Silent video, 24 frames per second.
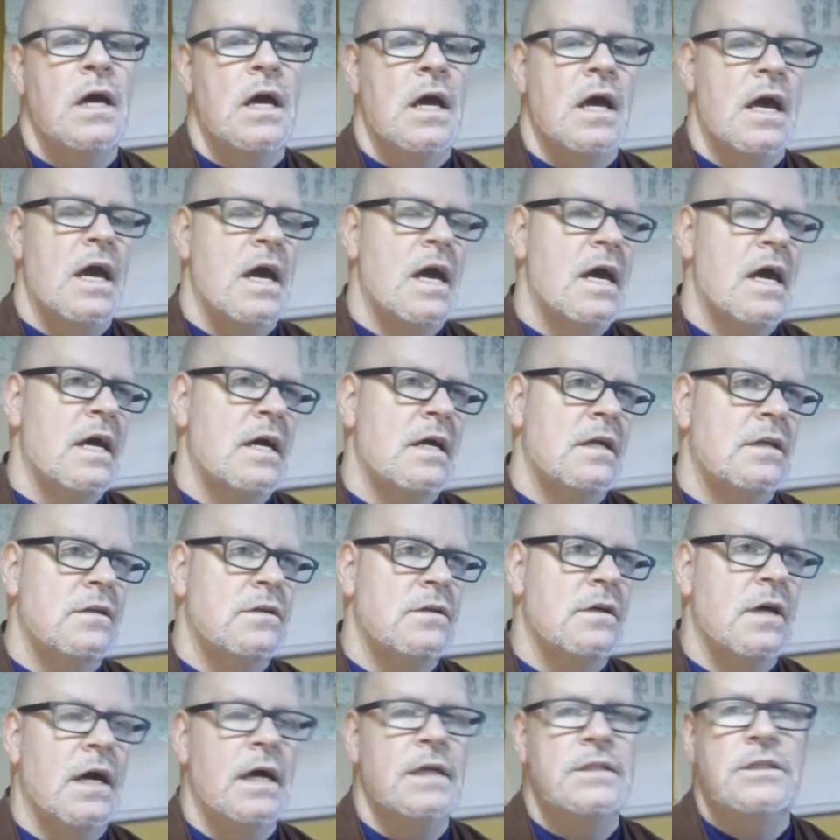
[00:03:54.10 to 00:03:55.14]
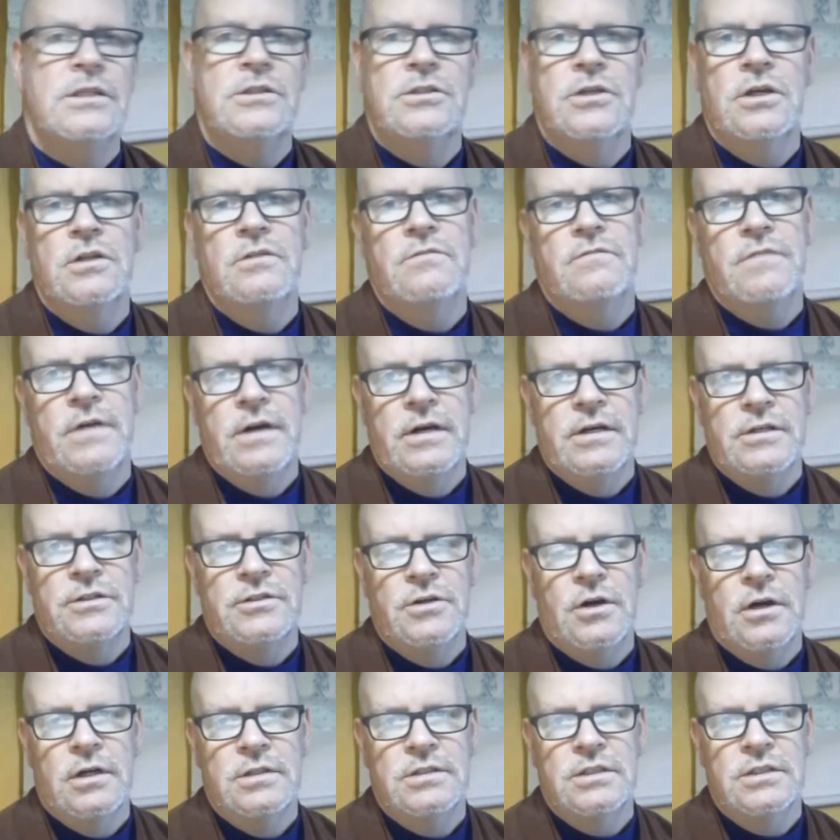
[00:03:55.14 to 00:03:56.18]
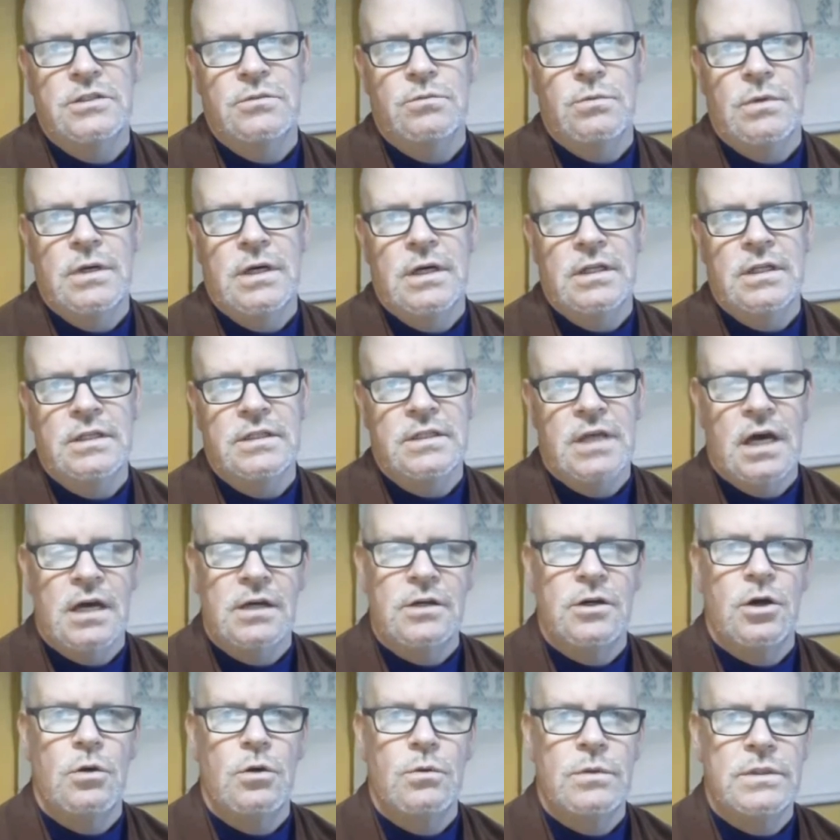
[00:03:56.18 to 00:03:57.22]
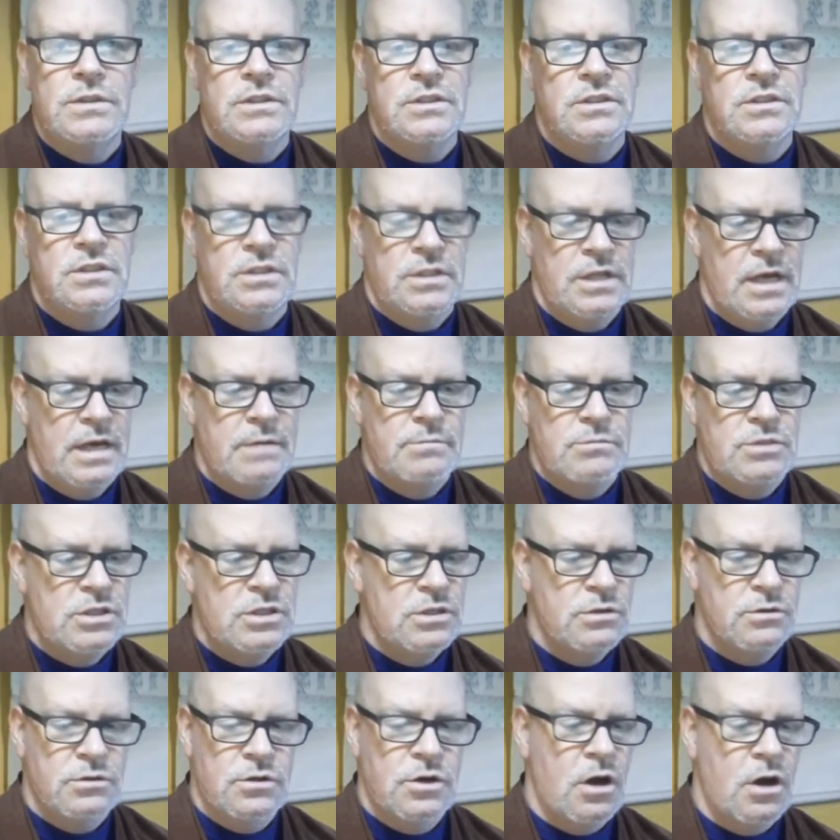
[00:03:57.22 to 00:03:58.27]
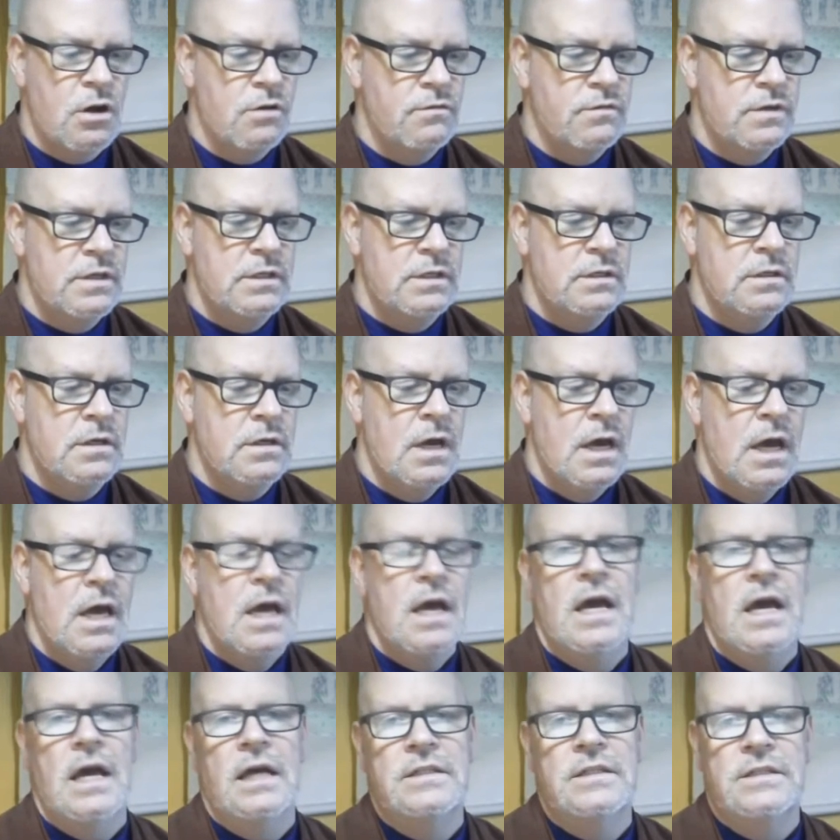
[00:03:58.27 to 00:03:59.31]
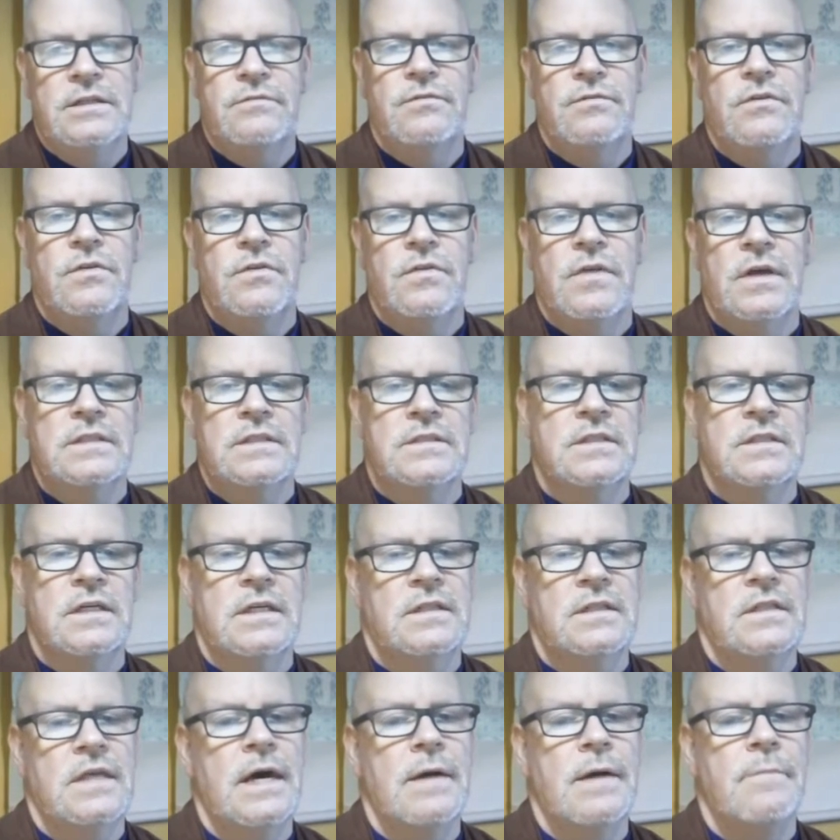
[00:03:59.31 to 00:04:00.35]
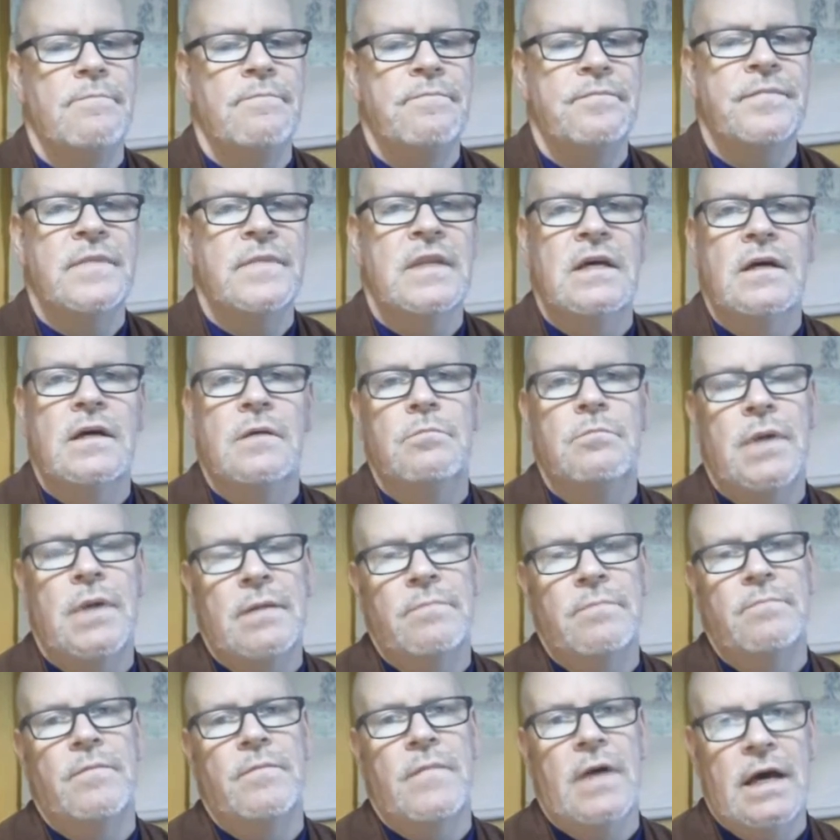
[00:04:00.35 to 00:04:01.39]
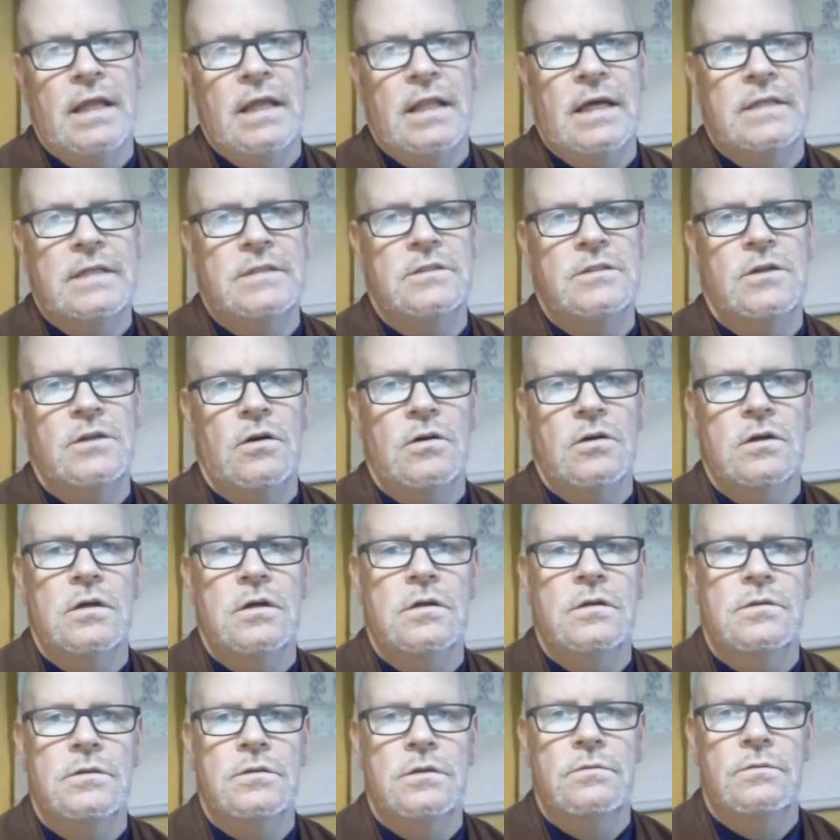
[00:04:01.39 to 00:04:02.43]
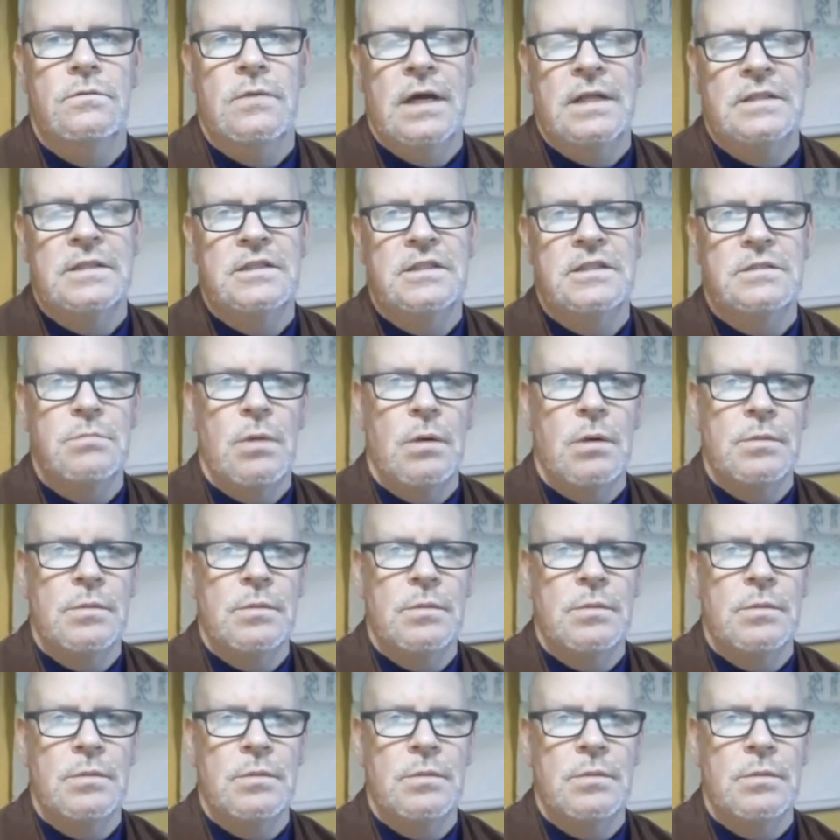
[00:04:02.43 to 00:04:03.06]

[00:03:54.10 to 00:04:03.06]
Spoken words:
And I teach other various arts as well as Hanko, which is a name seal carving and different things like that. But I'd like to talk at this moment